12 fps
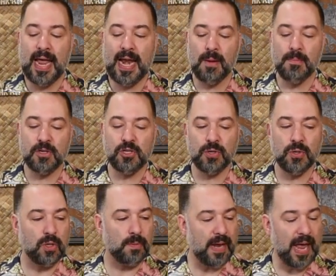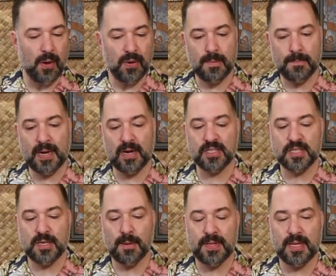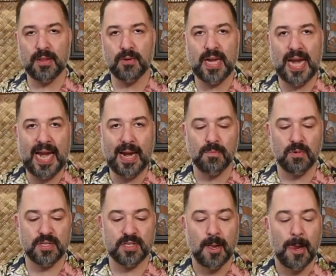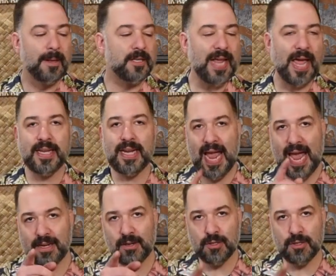and I'm going to show you a little bit how it compares to some of the other cameras. Sadly, I had to